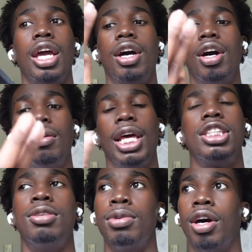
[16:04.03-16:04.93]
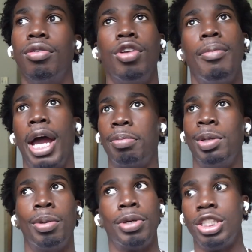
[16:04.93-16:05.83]
and Lexi Blow. No bad.
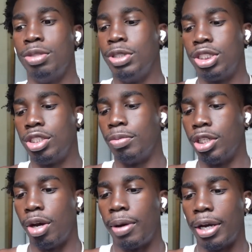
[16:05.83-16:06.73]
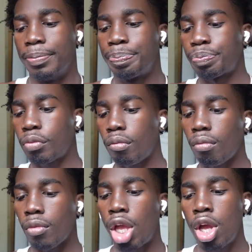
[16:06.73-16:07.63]
Them the prettiest bitches to me. No bad.
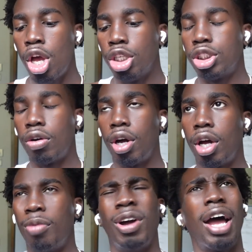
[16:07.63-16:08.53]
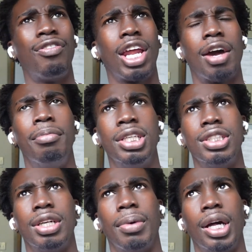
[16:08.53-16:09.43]
So, wait, I feel like I'm
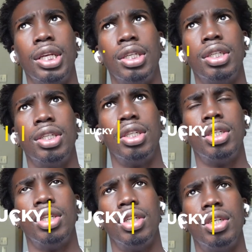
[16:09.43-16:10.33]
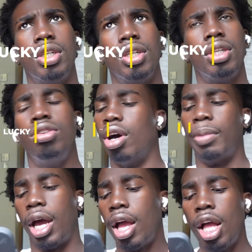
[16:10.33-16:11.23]
missing somebody. No, I'm
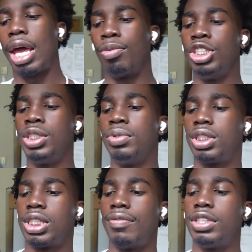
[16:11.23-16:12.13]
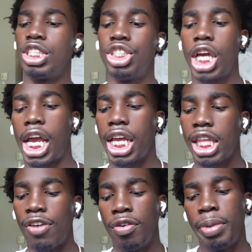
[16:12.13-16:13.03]
not. Like, when she was 17, she got kicked
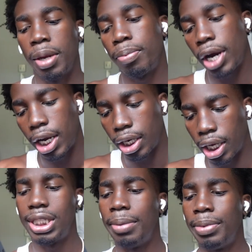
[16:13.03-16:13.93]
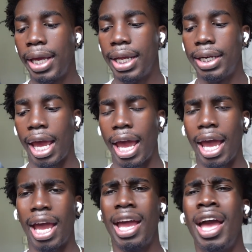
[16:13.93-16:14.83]
out for being pregnant. Stepdad
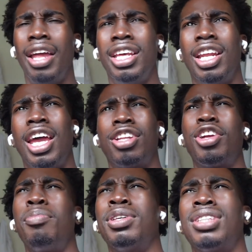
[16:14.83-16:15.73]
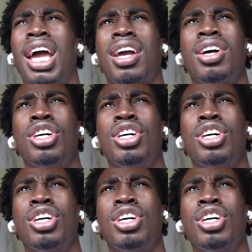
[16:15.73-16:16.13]
died. Then the therapist like,